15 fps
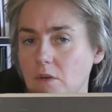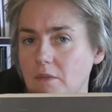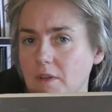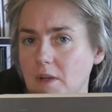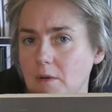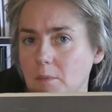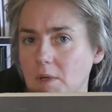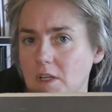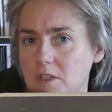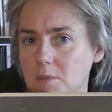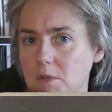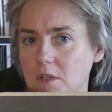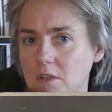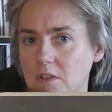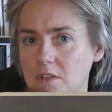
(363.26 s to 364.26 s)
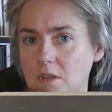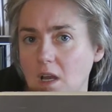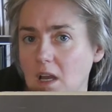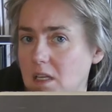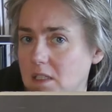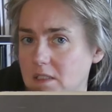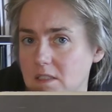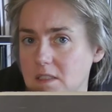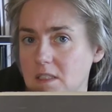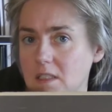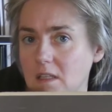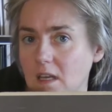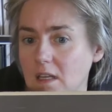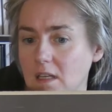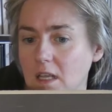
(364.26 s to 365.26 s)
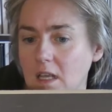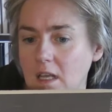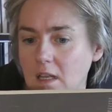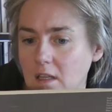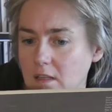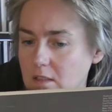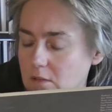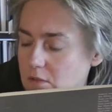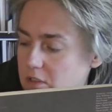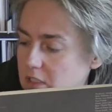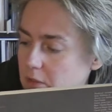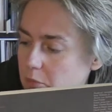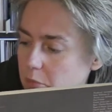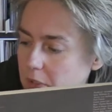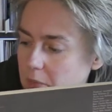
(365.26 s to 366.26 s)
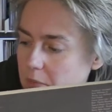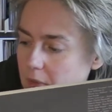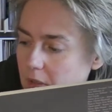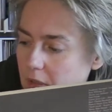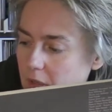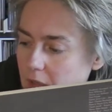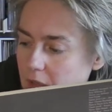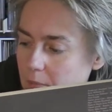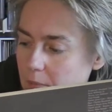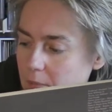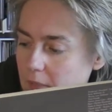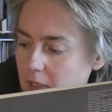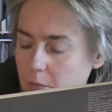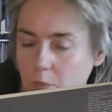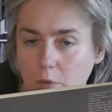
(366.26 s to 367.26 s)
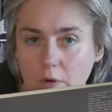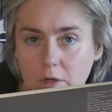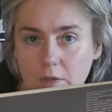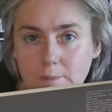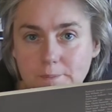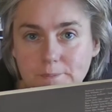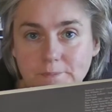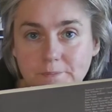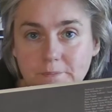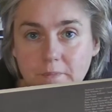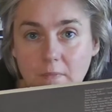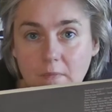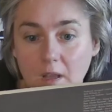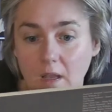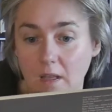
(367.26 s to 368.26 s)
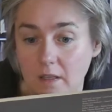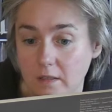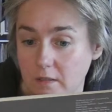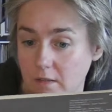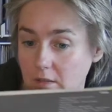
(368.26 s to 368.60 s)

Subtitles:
very much, because you hardly see that you see the people at work. And